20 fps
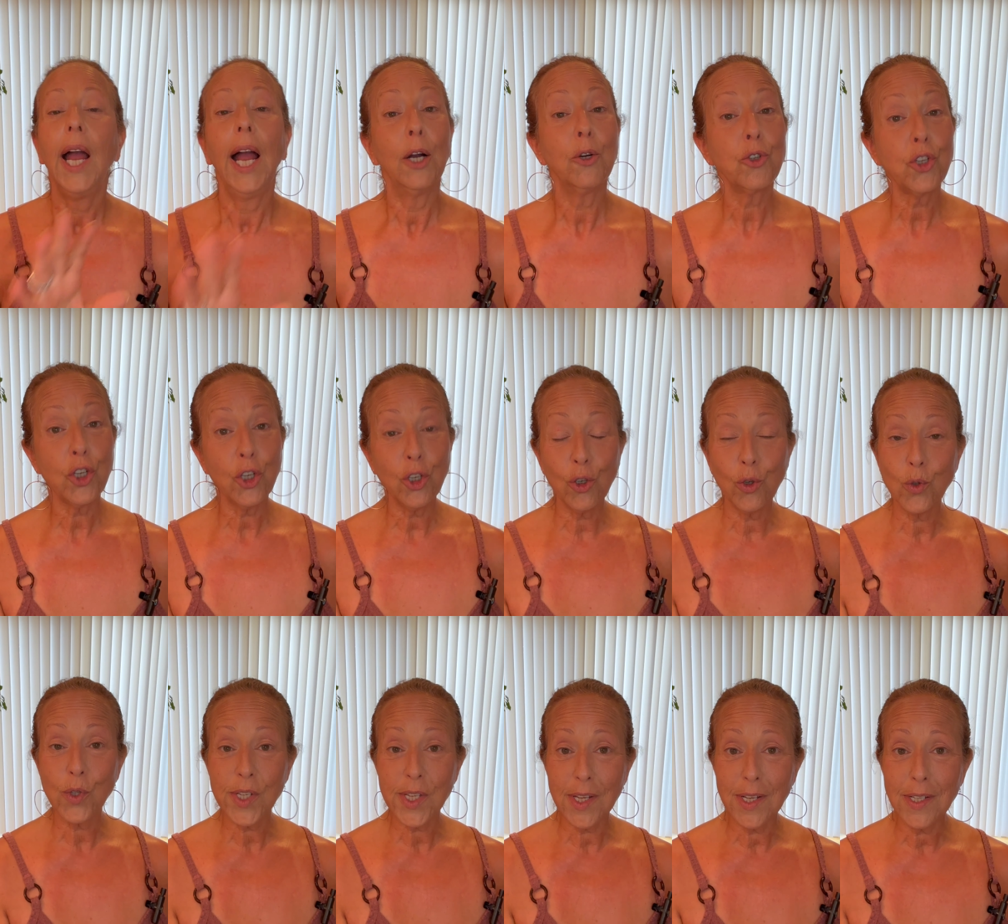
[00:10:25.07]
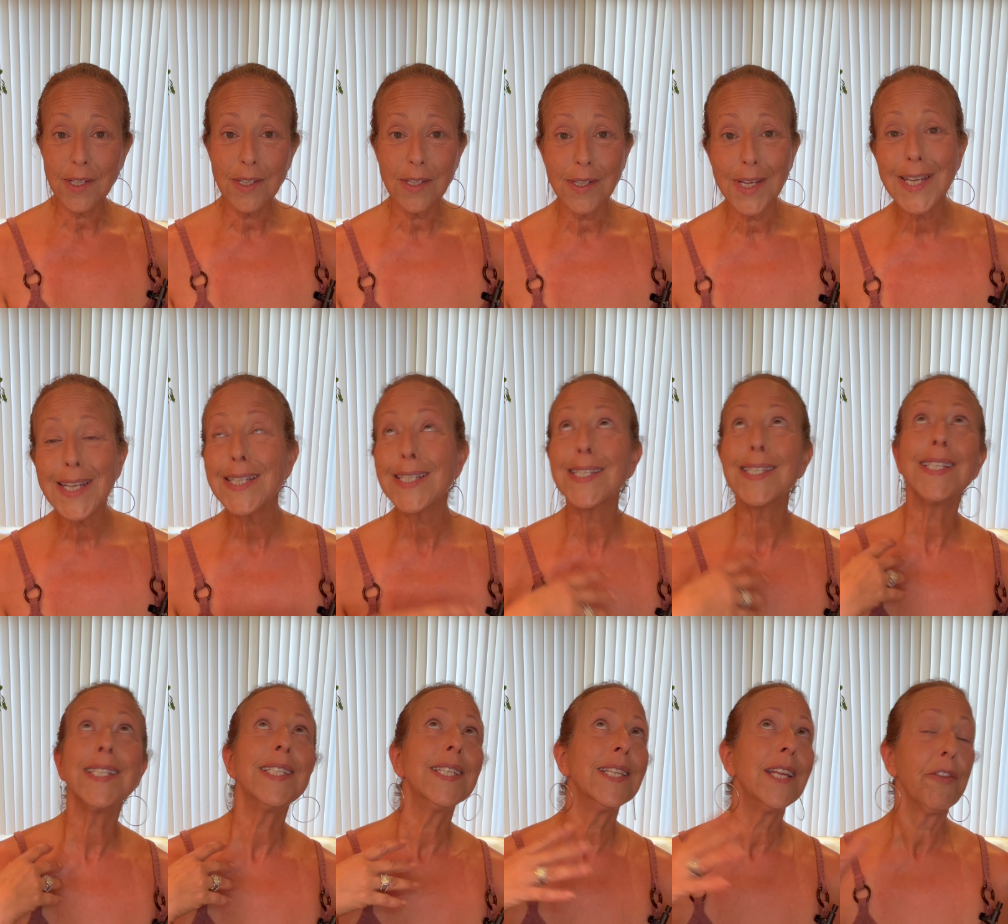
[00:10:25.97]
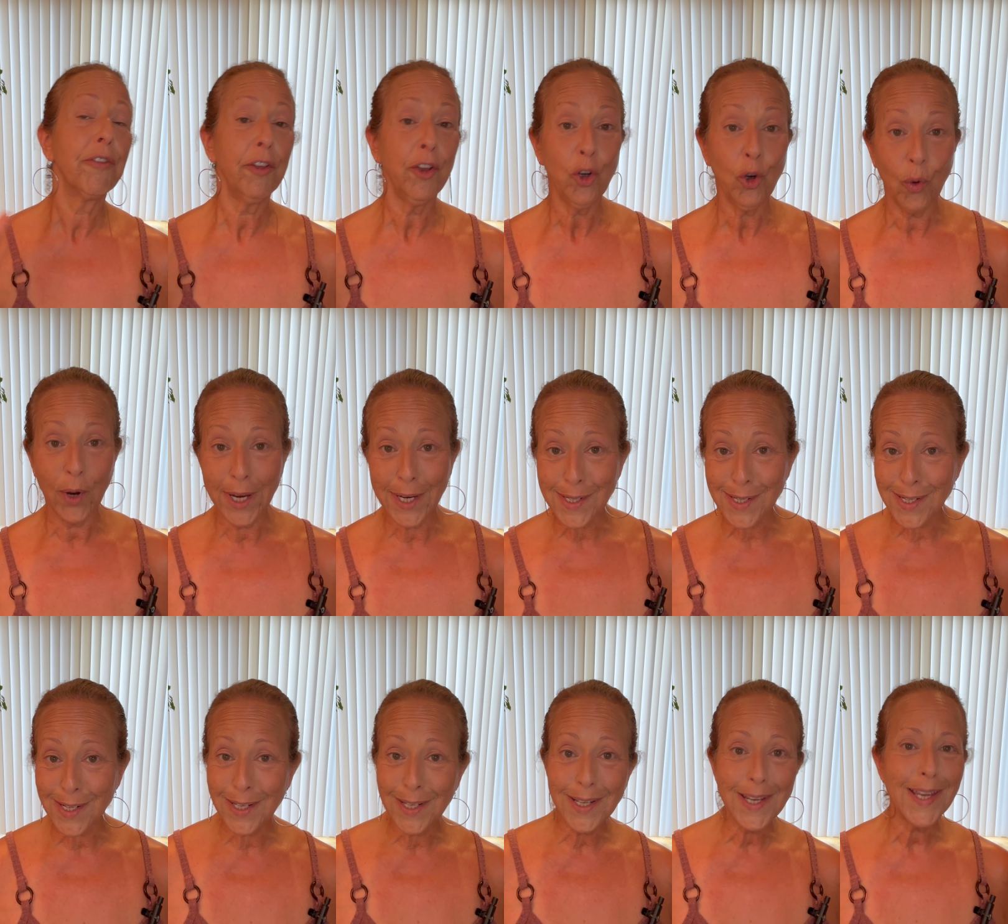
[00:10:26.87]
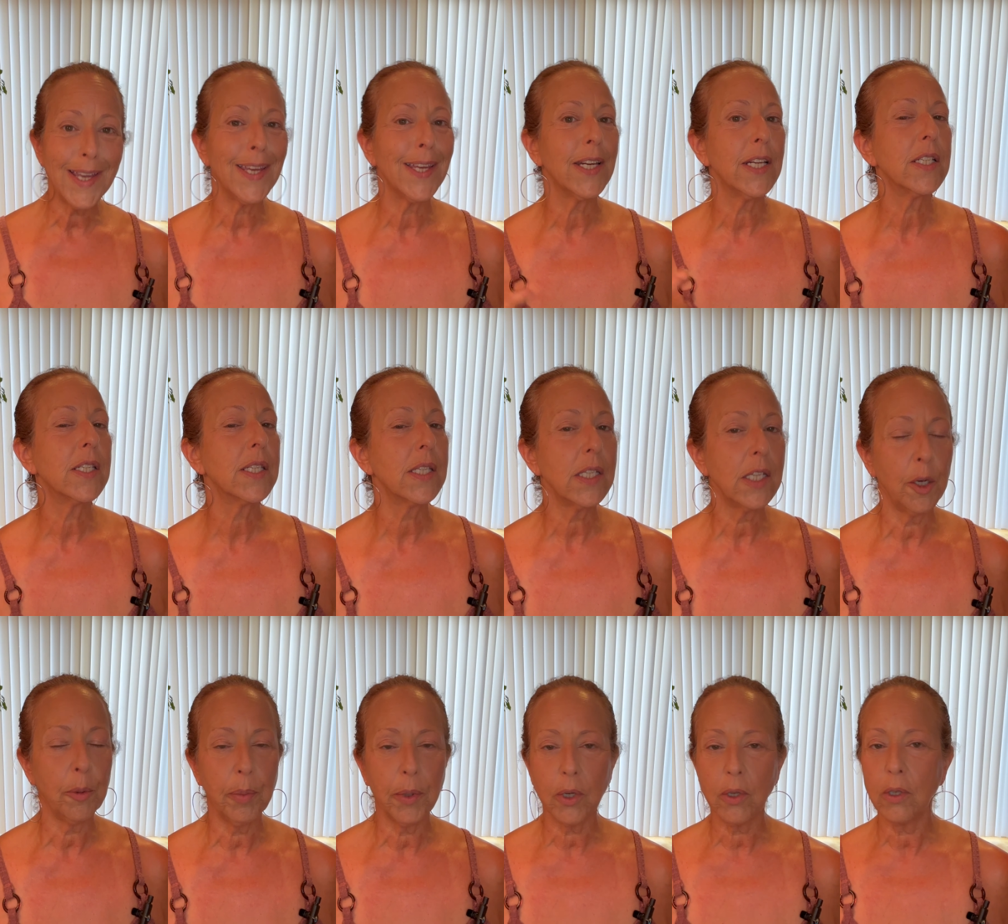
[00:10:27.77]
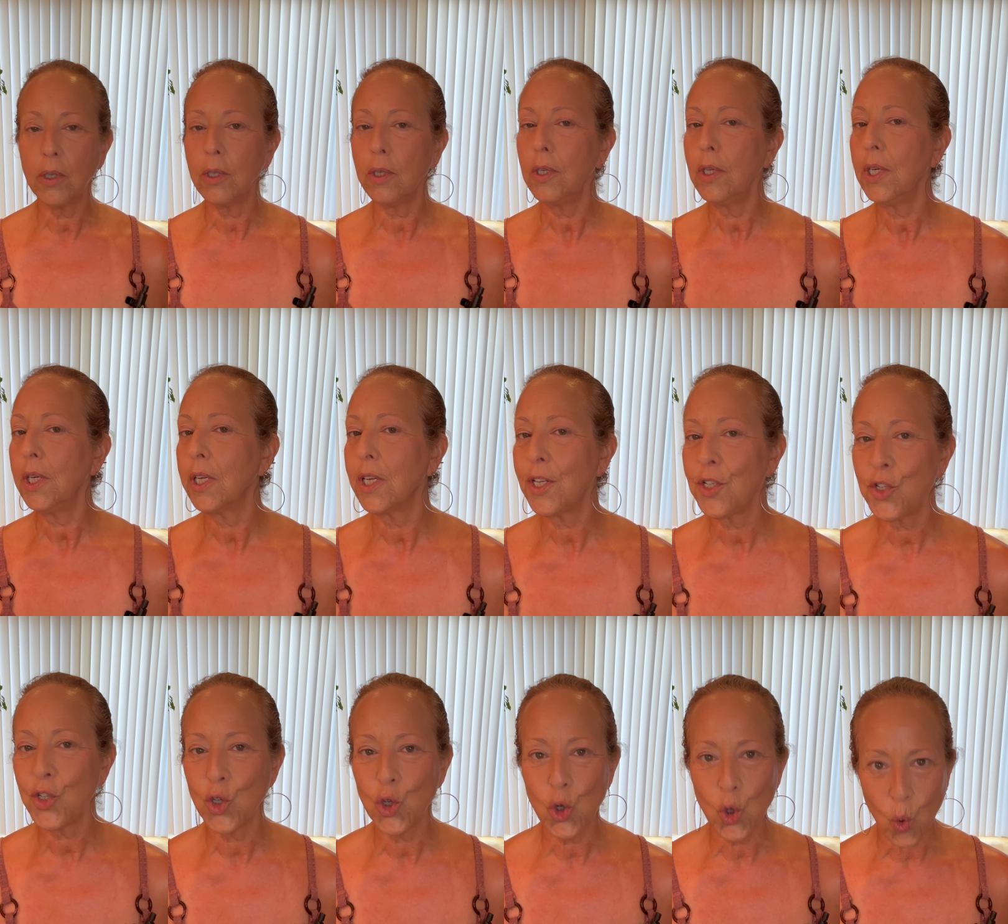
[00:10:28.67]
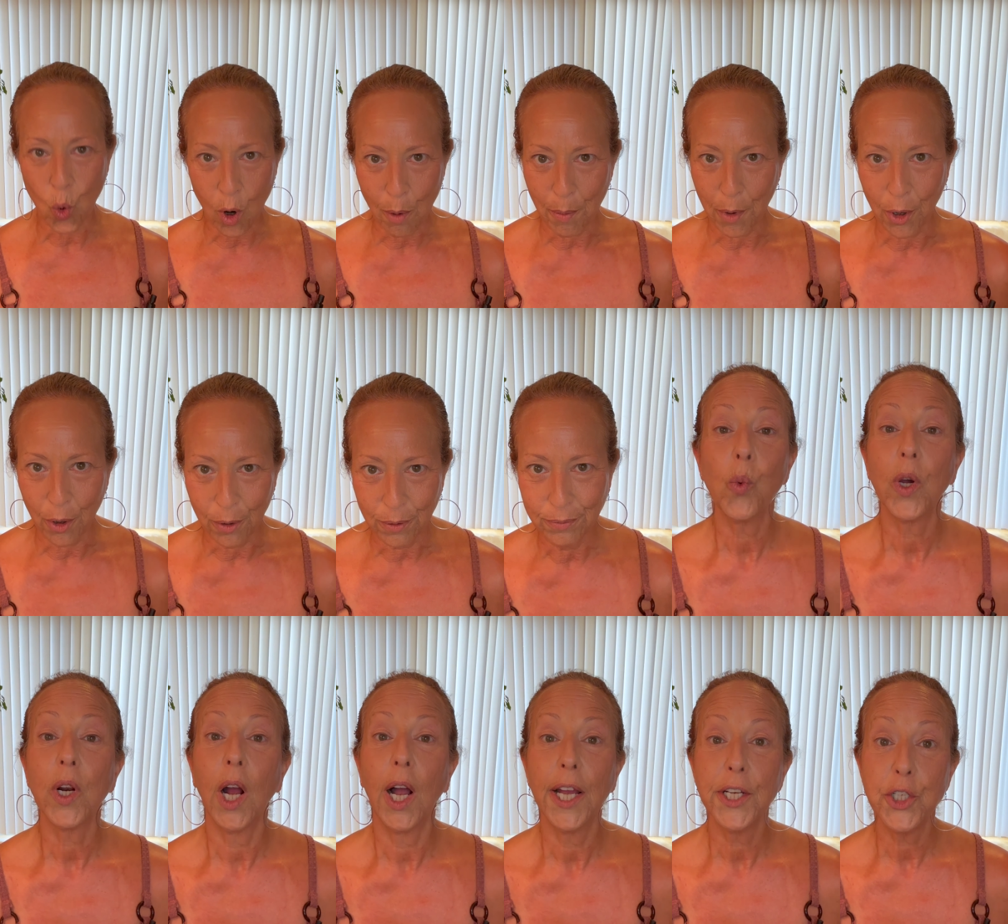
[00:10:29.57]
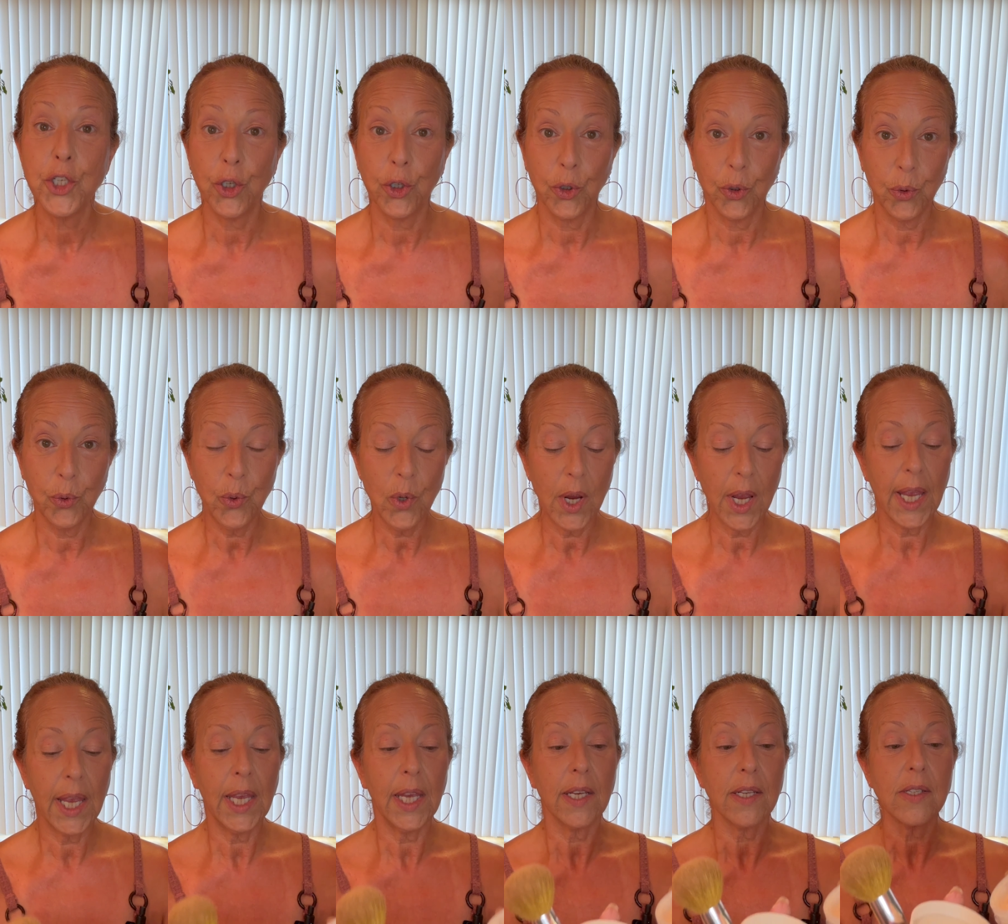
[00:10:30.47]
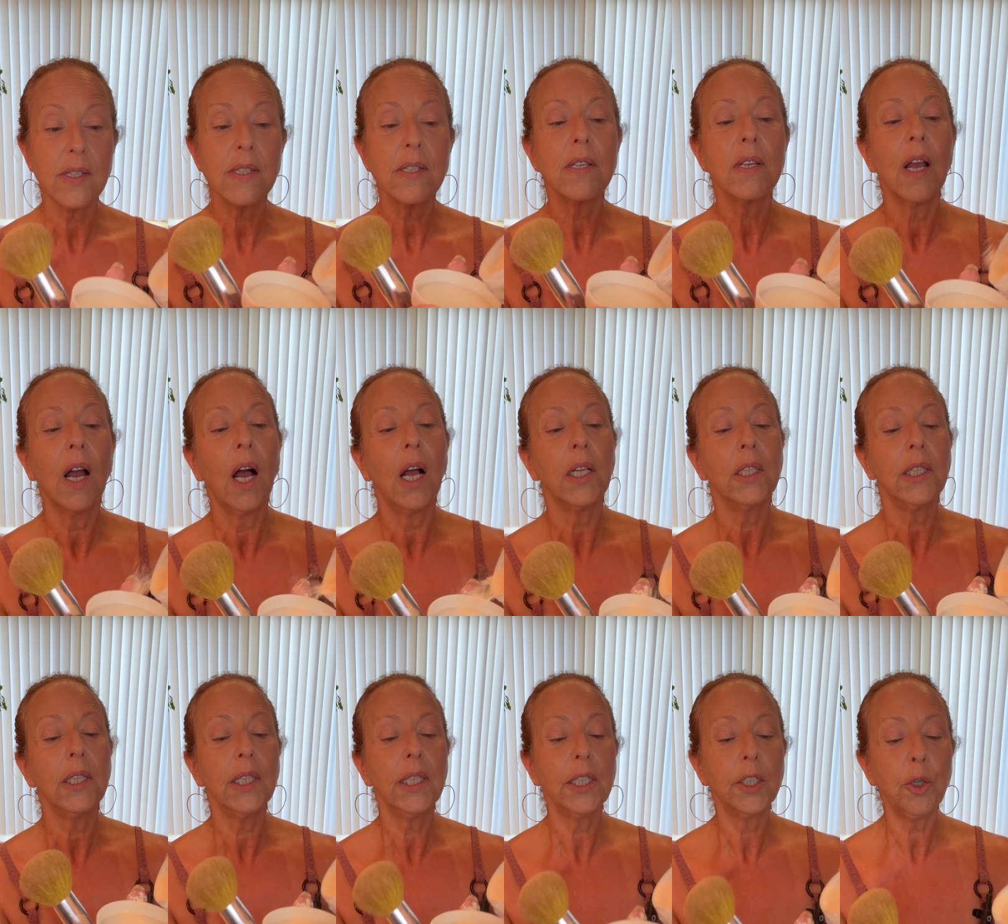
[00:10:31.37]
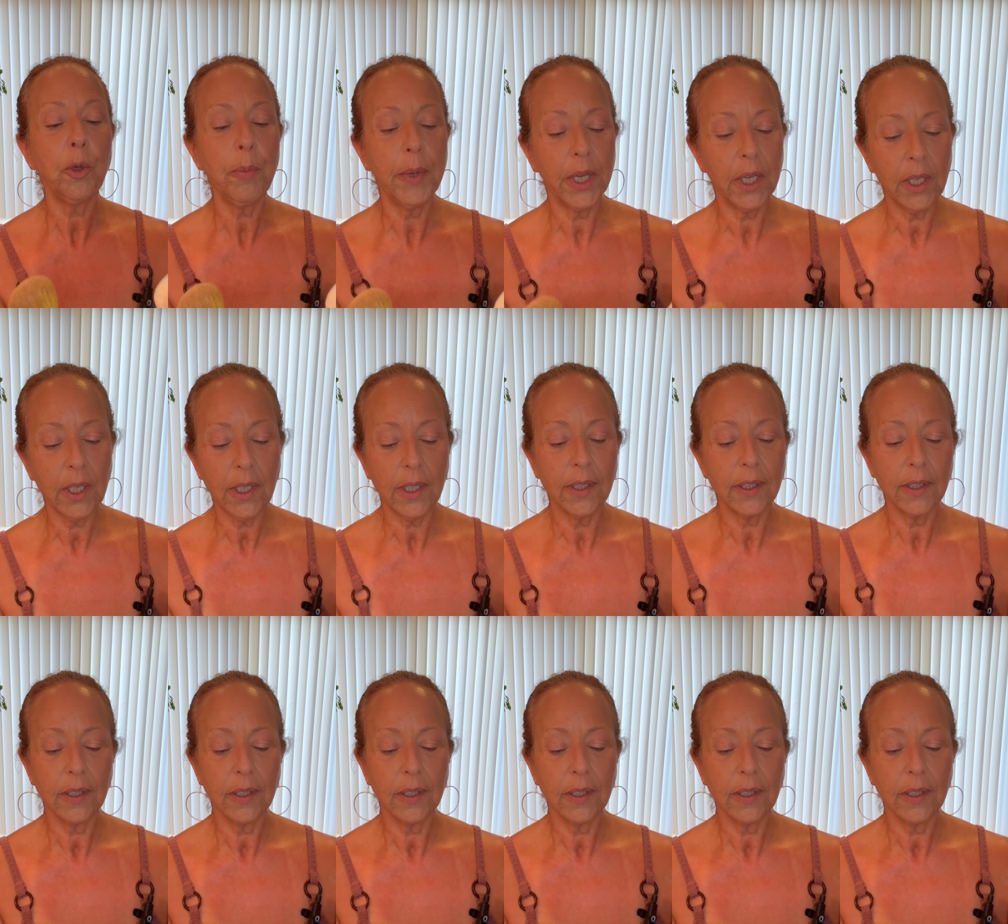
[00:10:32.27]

How to use this is nothing crazy. It is typical. It is normal. What I do is a little bit